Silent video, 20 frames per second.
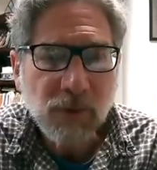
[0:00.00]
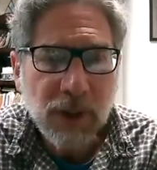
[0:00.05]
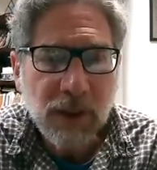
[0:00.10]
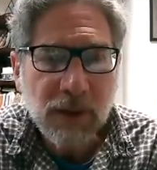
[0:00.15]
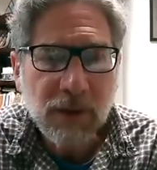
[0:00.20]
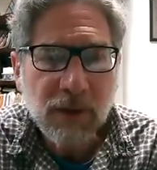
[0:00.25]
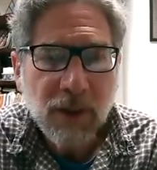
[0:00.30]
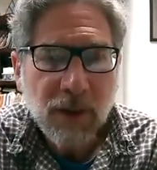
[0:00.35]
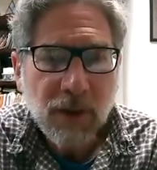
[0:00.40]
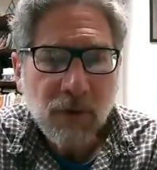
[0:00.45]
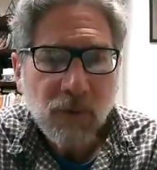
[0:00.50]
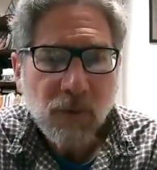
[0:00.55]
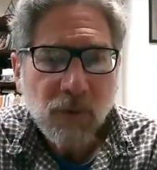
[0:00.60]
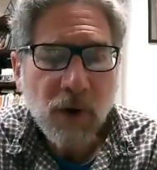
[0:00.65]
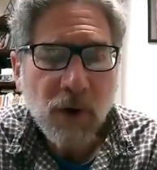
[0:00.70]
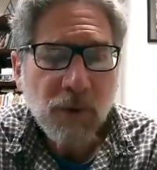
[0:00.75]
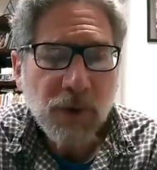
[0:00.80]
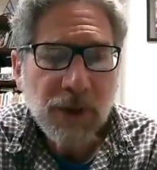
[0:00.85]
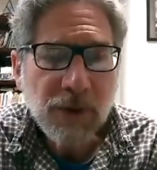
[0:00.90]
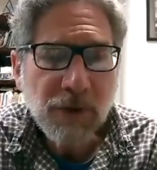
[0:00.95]
What
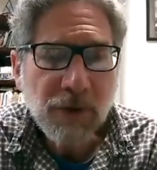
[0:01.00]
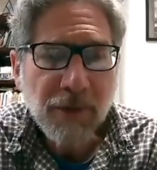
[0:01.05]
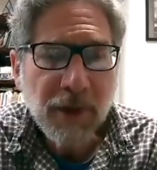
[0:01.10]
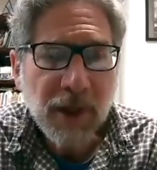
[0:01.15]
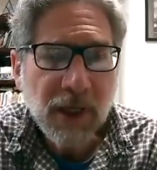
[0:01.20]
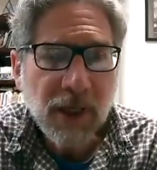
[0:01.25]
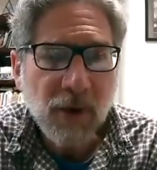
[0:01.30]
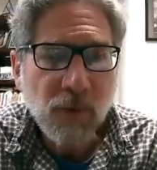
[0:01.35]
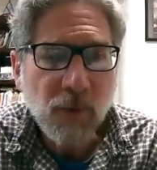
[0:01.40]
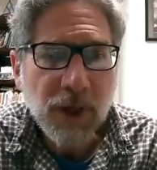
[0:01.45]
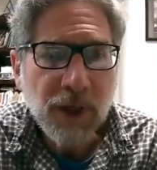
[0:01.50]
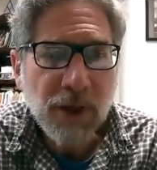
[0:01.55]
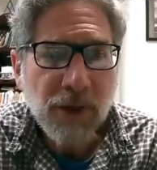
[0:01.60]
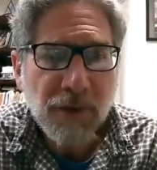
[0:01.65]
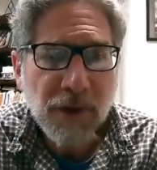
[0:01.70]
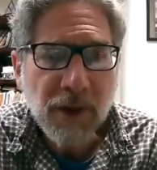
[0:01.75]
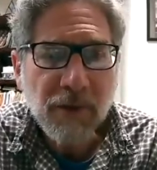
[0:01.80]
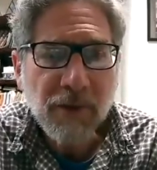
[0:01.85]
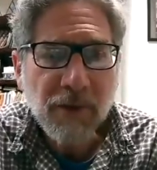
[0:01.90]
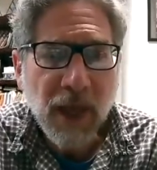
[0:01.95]
were you thinking? What do you
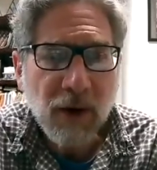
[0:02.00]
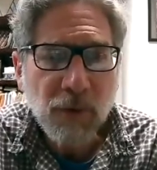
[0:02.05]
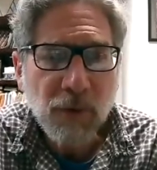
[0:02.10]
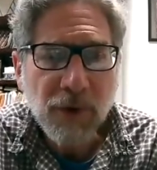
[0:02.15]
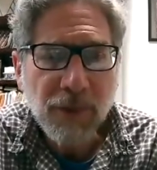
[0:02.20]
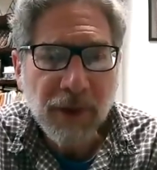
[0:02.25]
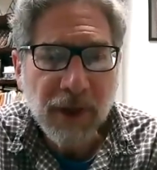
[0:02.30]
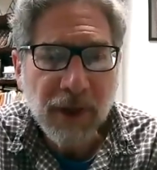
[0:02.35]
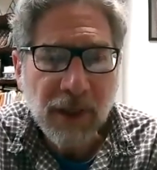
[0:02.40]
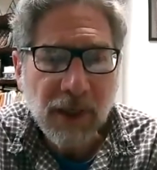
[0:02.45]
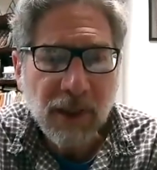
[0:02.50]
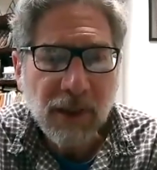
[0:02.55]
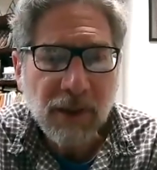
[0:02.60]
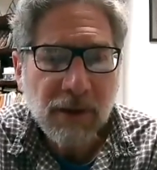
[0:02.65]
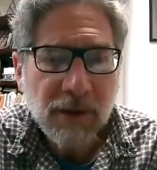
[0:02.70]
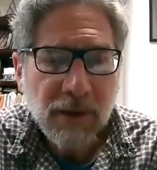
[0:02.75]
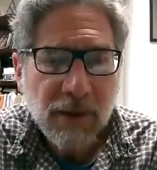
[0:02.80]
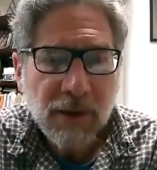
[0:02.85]
think they were thinking?